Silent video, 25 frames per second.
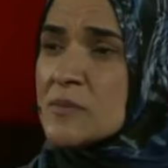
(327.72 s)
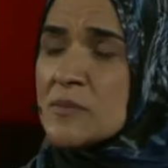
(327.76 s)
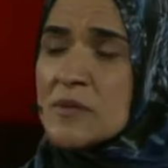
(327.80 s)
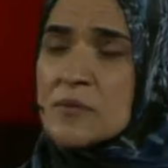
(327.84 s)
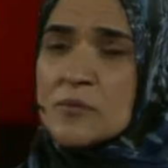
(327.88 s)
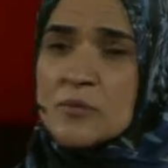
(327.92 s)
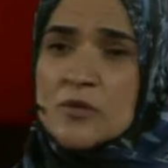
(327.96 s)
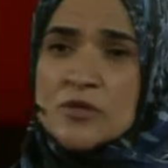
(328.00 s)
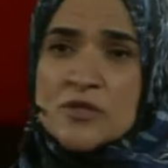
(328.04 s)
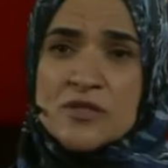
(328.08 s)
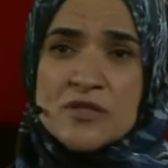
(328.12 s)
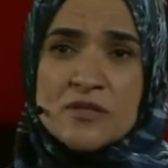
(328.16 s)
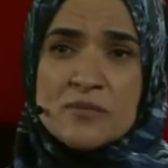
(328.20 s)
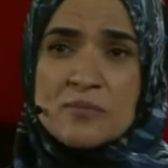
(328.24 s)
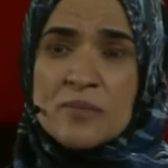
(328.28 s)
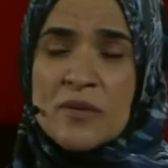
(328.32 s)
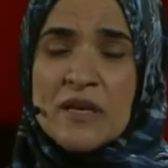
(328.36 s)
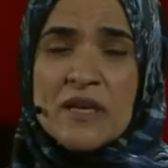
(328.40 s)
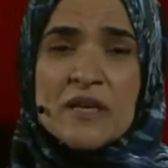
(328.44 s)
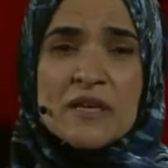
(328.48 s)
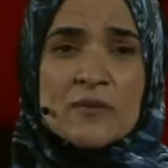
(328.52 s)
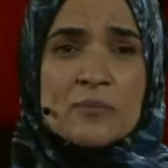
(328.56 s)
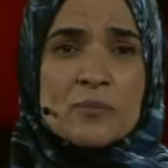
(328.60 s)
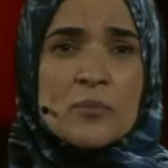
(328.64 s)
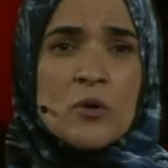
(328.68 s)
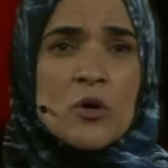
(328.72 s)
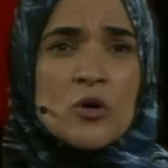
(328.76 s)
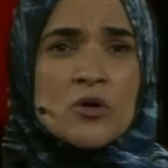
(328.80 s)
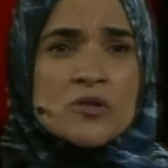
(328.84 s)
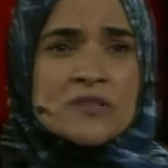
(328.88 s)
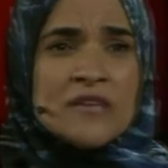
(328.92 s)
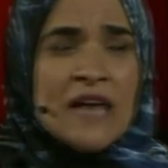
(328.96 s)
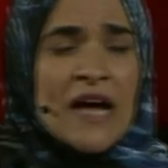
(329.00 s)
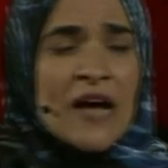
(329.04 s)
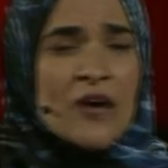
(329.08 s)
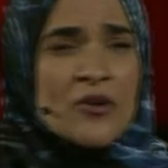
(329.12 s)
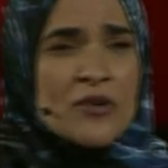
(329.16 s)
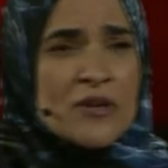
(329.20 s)
be Muslim being pulled
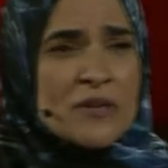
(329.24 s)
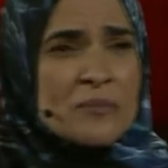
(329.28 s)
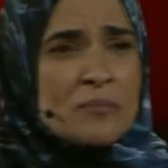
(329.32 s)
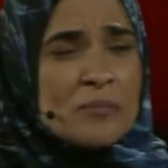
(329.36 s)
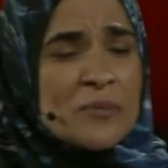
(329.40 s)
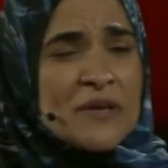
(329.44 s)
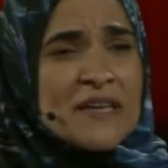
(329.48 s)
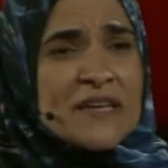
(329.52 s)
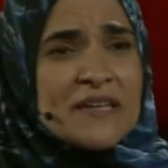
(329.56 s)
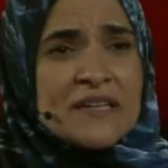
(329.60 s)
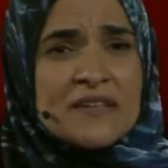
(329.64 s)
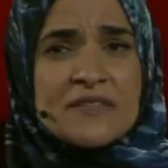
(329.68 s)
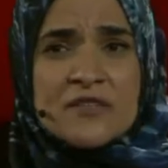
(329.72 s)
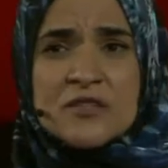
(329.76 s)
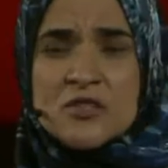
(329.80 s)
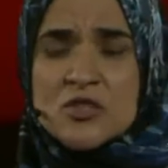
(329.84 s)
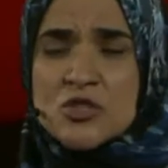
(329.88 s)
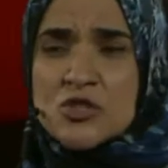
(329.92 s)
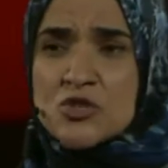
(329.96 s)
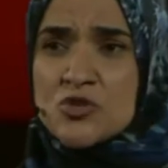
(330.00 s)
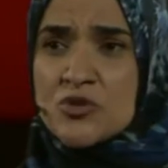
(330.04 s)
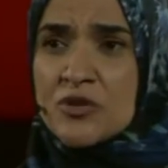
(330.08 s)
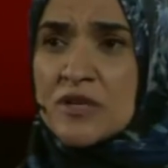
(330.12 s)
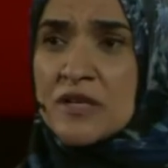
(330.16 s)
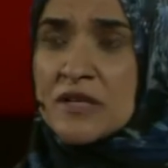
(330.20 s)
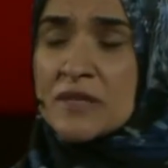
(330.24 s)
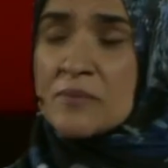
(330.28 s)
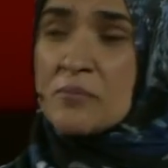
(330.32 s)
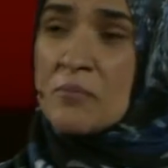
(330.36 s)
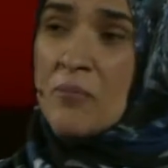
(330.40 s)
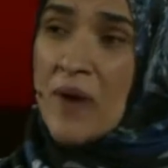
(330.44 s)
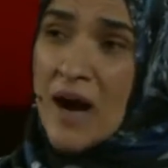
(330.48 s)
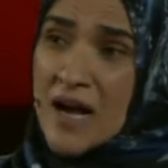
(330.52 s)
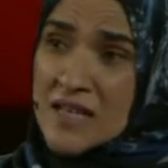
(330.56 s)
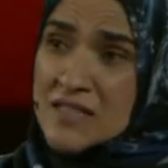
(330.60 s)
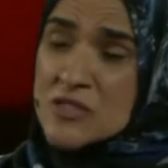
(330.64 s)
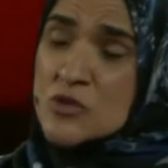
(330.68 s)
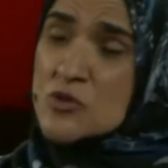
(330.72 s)
out and beaten in the street.
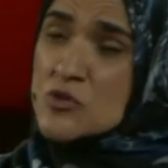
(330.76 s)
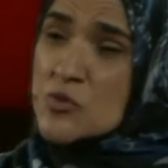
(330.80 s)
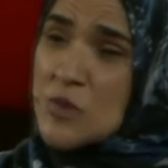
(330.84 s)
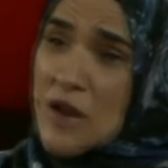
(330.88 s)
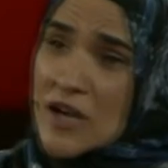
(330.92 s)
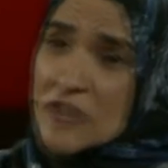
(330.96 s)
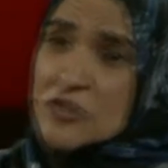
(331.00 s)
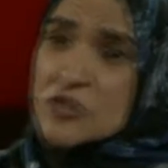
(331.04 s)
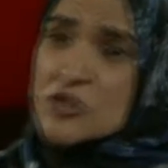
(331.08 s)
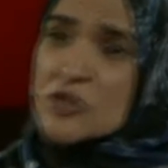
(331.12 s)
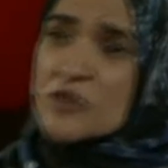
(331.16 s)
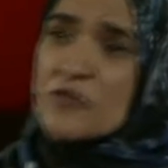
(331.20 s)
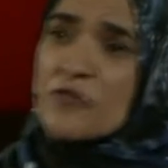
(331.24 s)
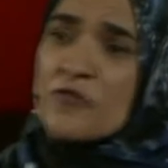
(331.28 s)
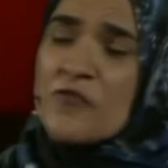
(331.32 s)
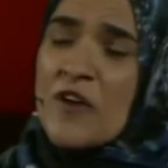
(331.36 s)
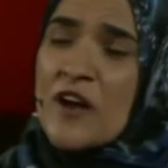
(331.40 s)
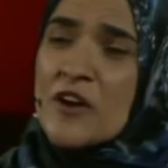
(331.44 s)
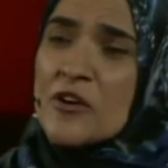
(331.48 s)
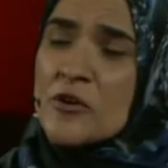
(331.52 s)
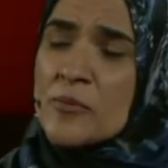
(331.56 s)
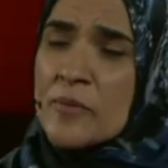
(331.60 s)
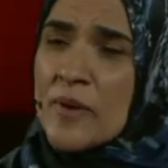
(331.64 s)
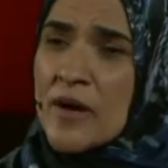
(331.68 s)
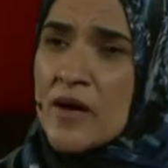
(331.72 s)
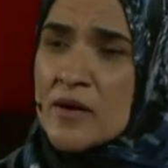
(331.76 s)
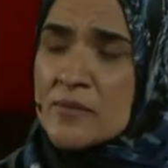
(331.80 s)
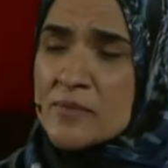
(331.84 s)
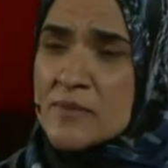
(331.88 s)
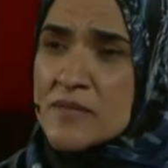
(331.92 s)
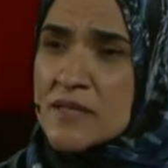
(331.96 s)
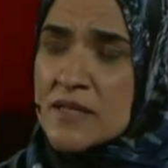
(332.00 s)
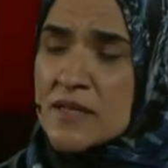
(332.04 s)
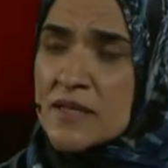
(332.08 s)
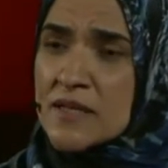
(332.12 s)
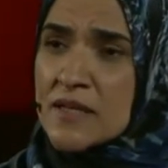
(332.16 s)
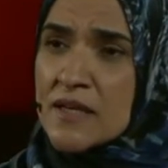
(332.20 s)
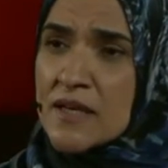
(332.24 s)
Mosques were actually firebombed.
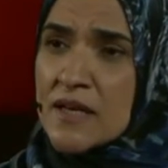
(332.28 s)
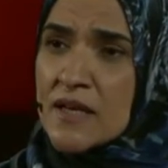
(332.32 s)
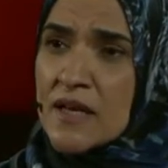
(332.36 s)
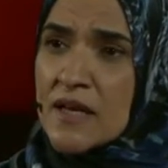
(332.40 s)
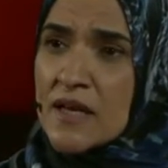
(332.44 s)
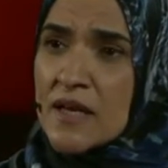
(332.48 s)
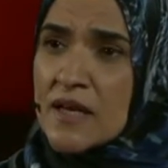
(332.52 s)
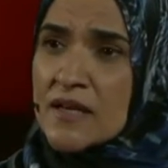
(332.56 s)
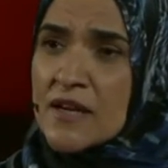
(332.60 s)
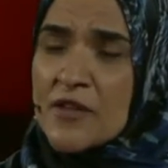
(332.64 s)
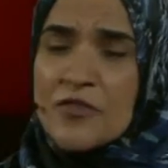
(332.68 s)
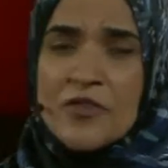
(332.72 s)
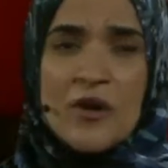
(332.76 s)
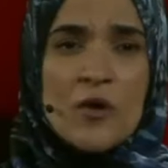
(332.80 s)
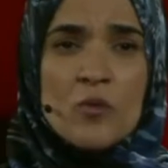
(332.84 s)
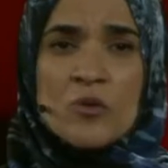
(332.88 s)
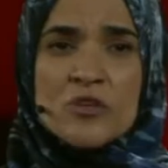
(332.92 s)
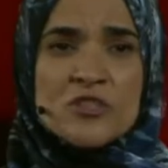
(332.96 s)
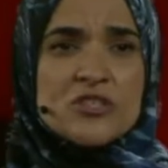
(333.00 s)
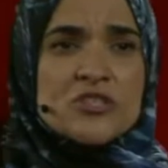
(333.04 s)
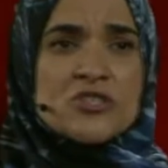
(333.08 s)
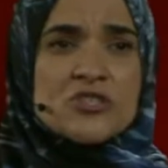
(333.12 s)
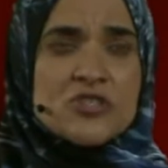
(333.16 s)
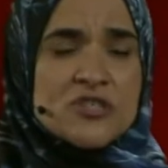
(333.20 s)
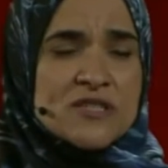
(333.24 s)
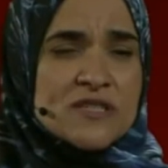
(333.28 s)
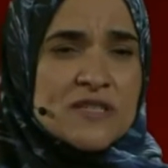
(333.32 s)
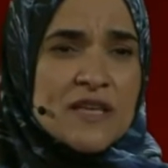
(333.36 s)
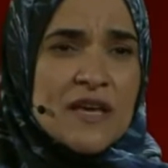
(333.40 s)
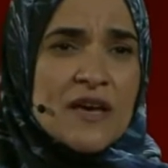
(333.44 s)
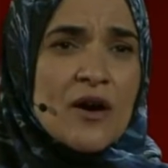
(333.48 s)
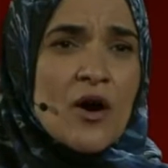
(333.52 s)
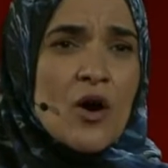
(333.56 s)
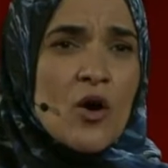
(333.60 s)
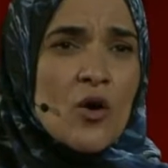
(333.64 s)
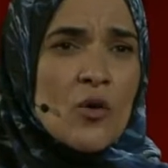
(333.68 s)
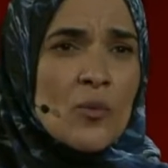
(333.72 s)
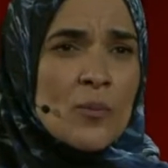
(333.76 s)
And I thought, we should just stay
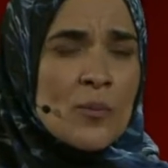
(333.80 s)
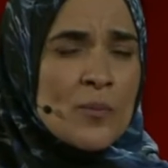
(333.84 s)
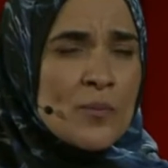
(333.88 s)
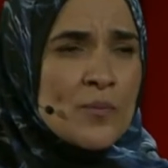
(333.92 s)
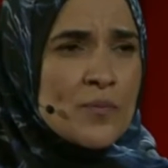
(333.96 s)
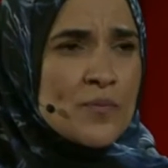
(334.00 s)
home.